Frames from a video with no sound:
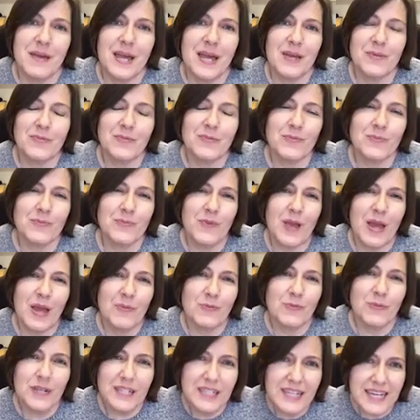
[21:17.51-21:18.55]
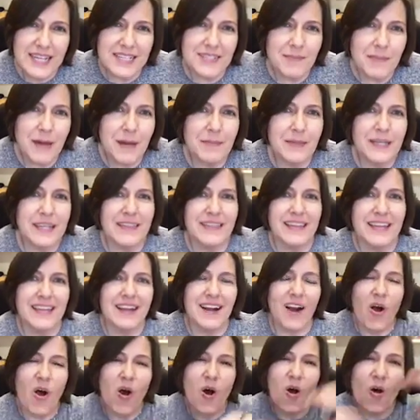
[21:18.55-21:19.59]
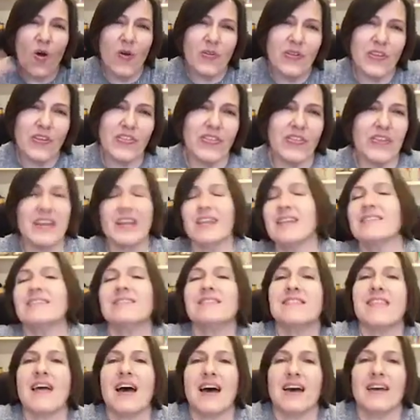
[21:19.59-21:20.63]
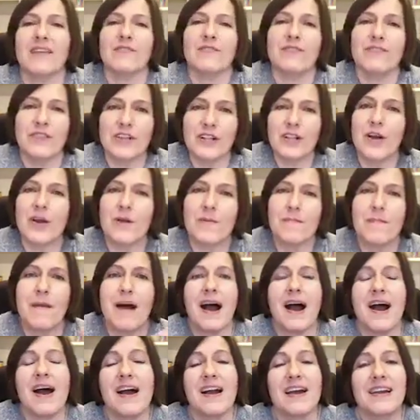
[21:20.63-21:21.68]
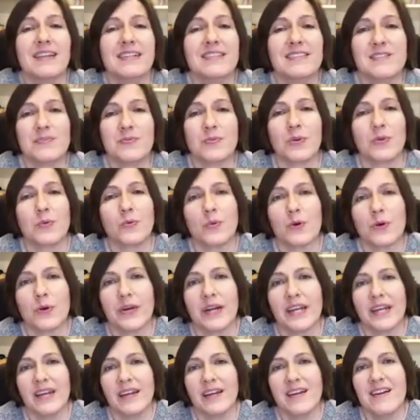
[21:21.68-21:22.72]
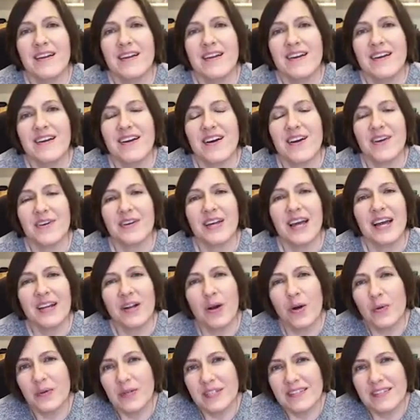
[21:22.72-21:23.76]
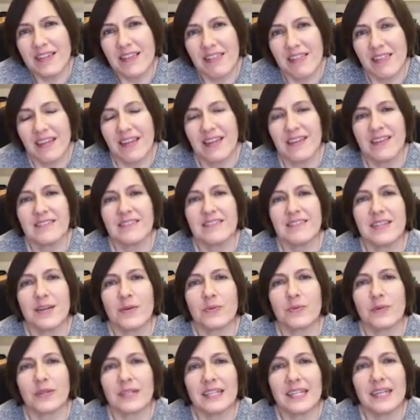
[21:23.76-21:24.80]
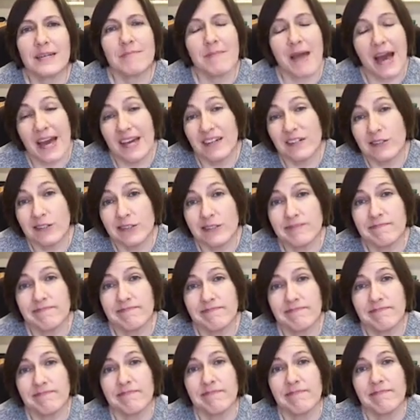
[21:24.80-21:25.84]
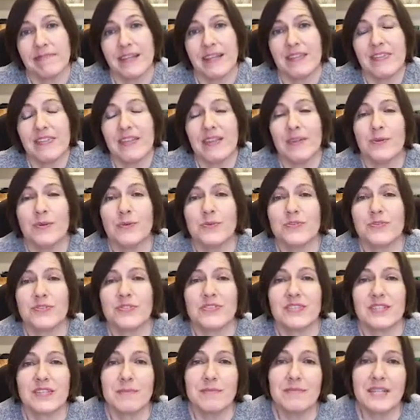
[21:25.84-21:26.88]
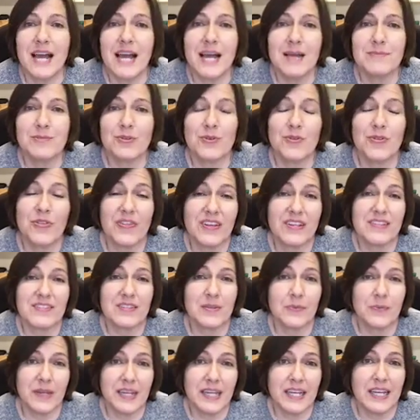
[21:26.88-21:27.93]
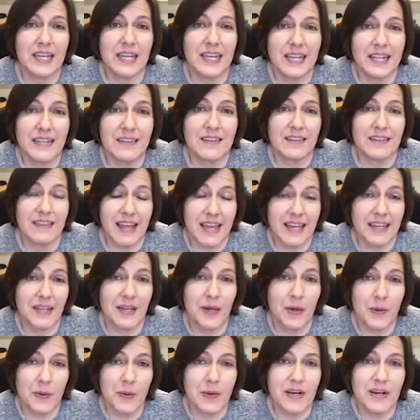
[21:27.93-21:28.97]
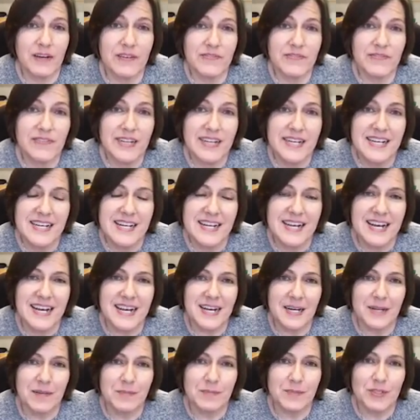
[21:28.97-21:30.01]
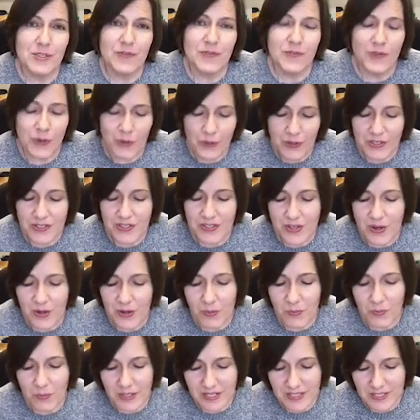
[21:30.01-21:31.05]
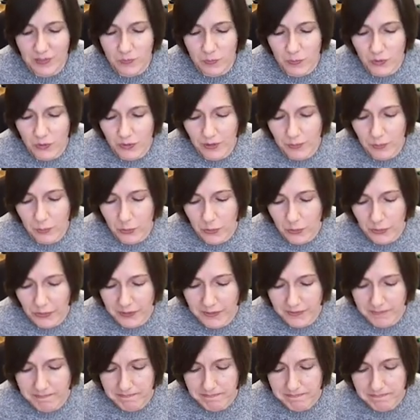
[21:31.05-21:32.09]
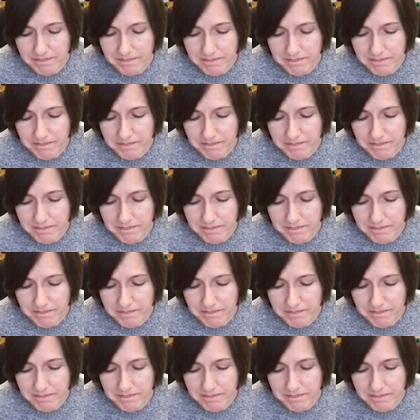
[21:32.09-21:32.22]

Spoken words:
And realize maybe that all the things that fill our minds with worry are not always the things that really matter. That those sometimes are things that we can let go of to focus on what is more important.